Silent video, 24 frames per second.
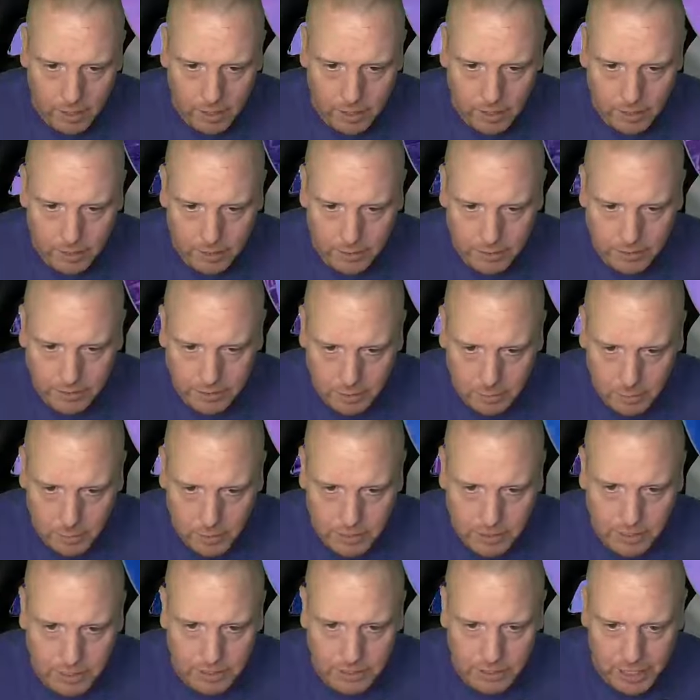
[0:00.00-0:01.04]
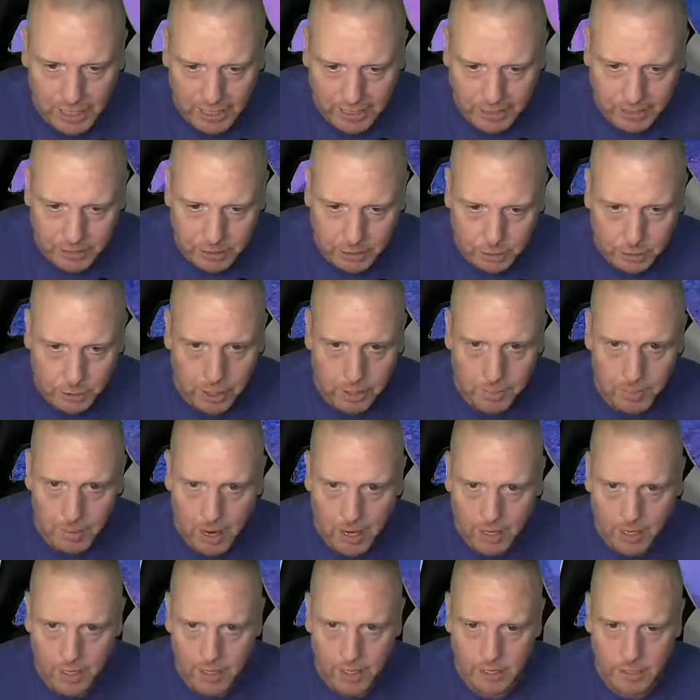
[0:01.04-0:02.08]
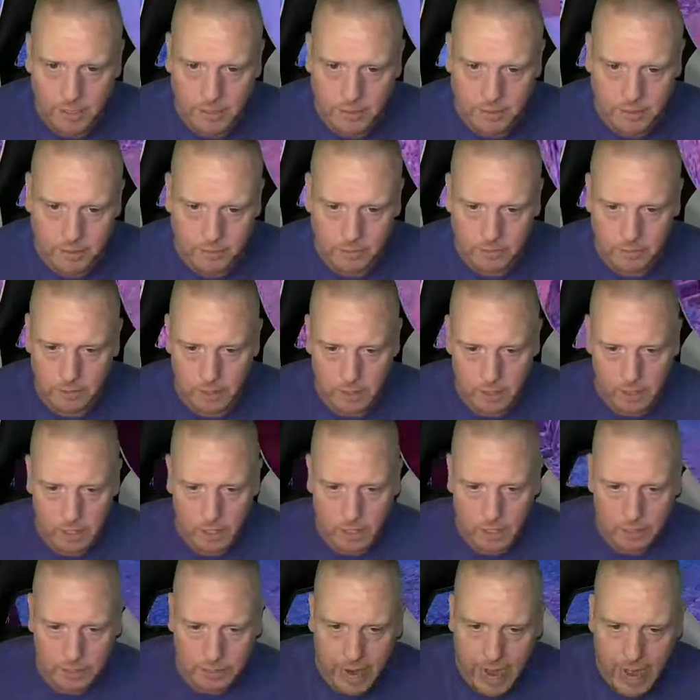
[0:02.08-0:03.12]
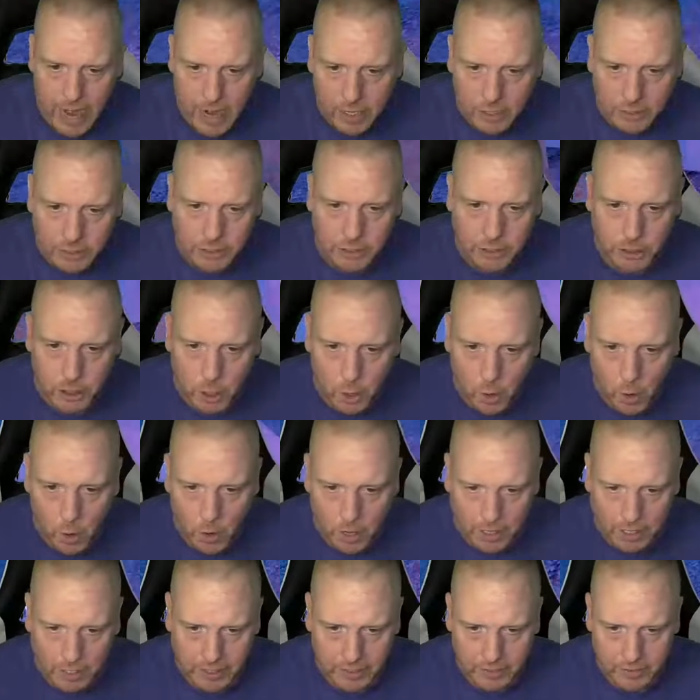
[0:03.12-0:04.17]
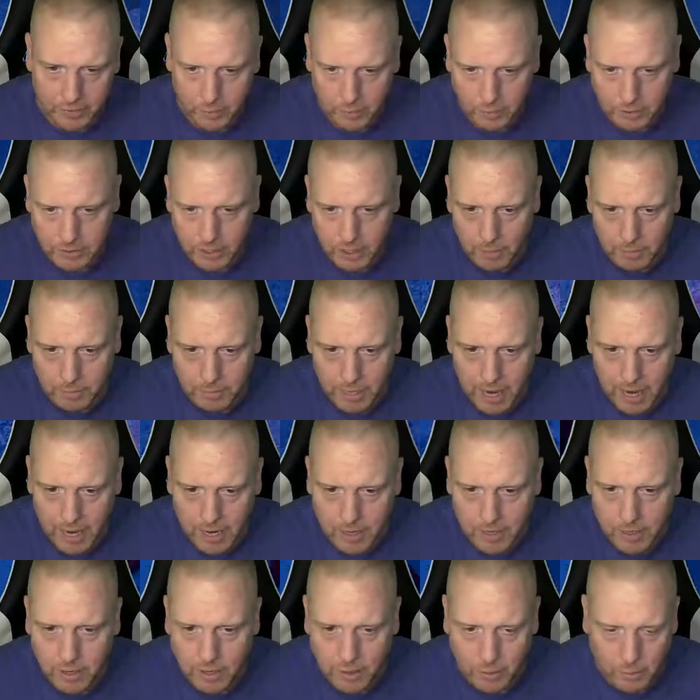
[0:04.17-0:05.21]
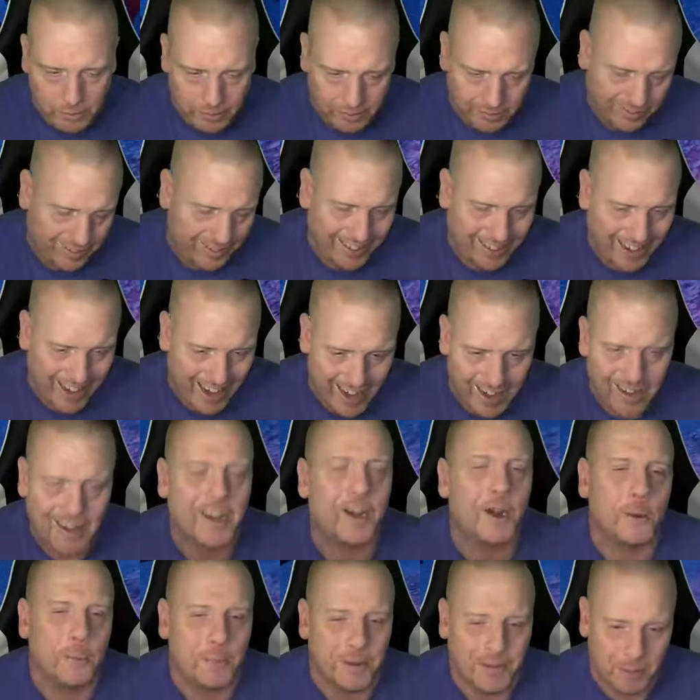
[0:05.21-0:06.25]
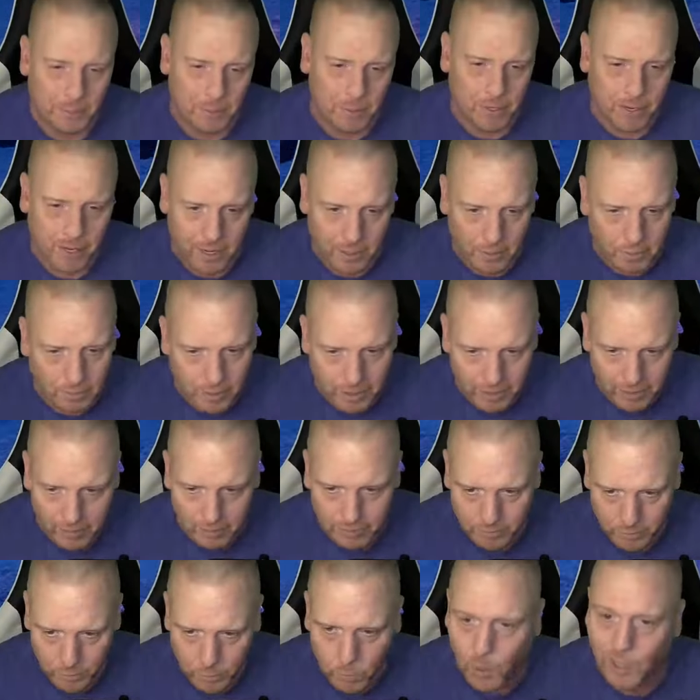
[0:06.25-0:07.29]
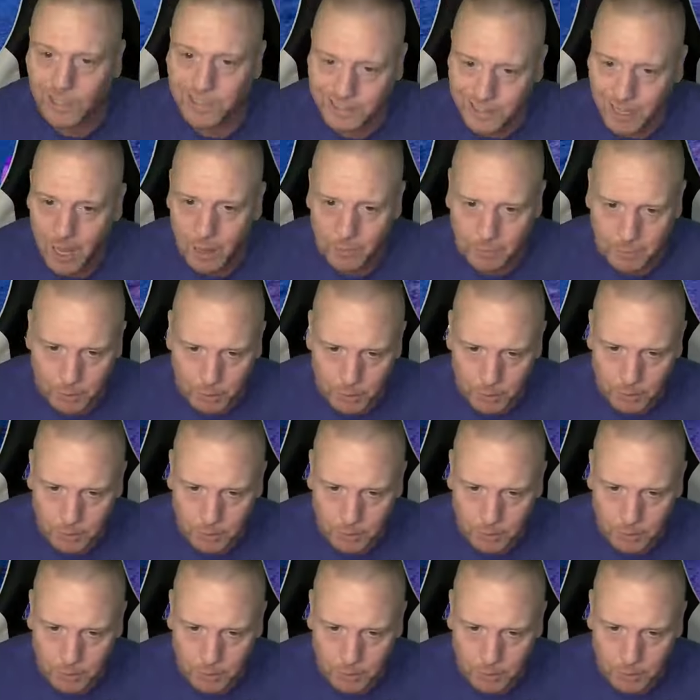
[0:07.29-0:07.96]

Still wanted to check this tree back here. So Gator just joined. What's up, Gator? I know you can't hear me, but anyway. What's up, dude?